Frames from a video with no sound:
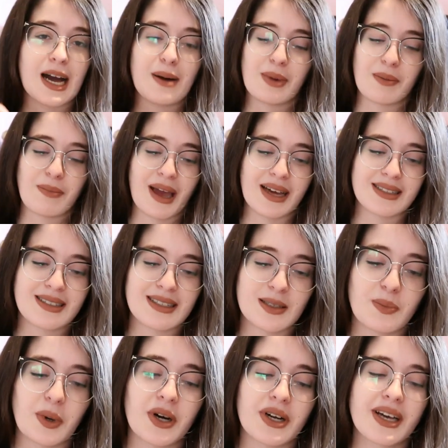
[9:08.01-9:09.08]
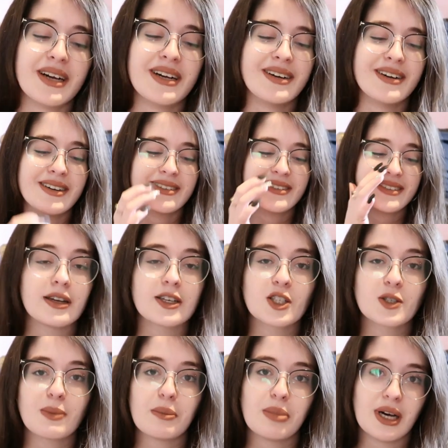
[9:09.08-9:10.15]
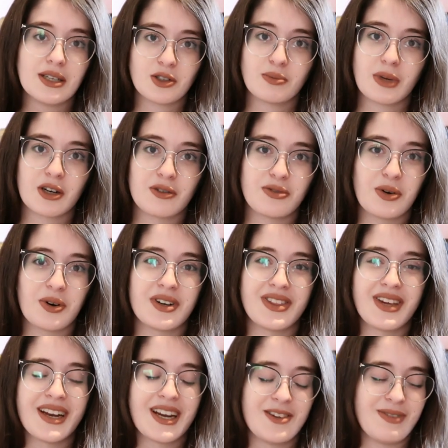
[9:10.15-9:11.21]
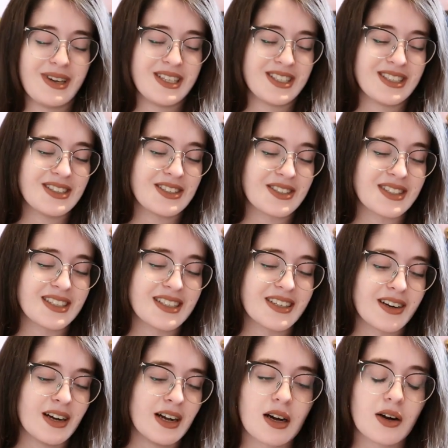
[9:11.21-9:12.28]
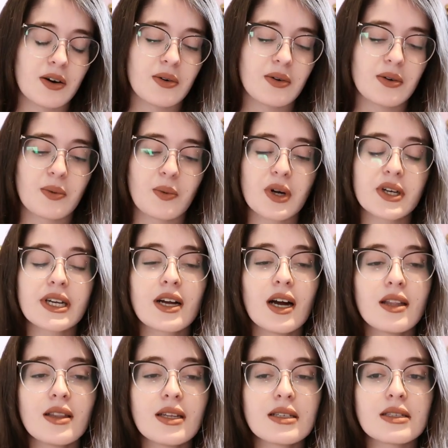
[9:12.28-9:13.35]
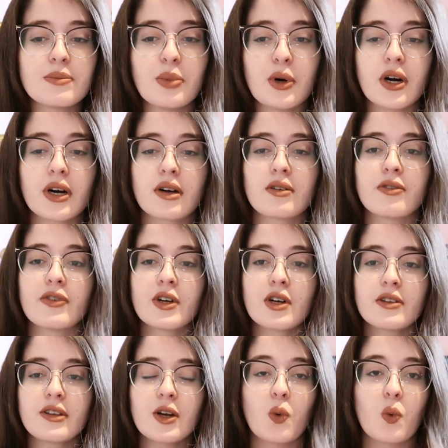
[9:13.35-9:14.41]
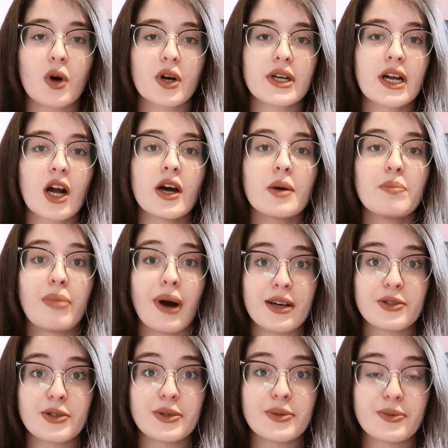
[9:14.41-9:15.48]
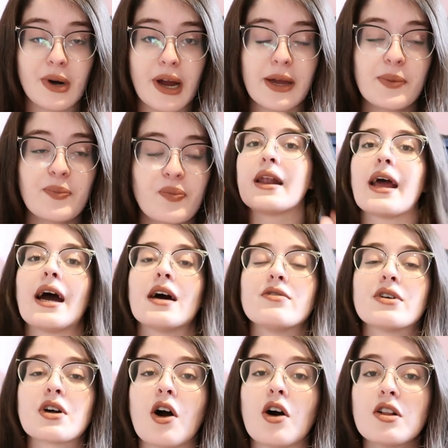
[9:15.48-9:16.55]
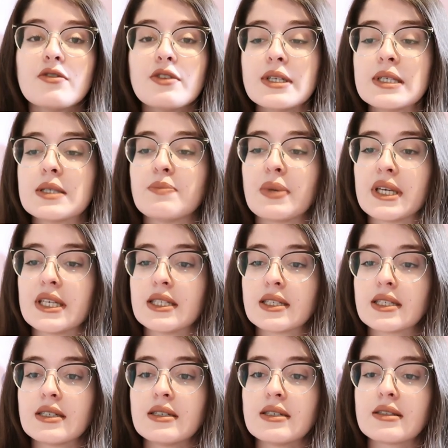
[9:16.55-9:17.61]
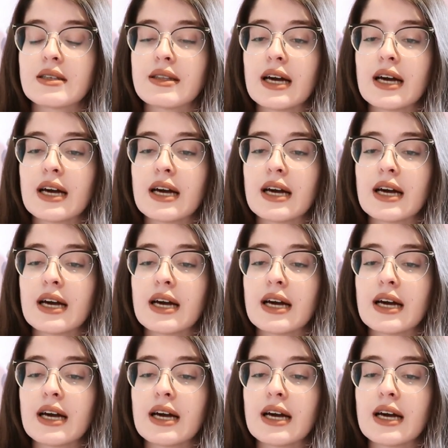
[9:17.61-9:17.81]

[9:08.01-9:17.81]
tell me to pants this book. Here's my puzzle metaphor that I mentioned earlier. So working on this book feels like working on a puzzle, right? And having all of these pieces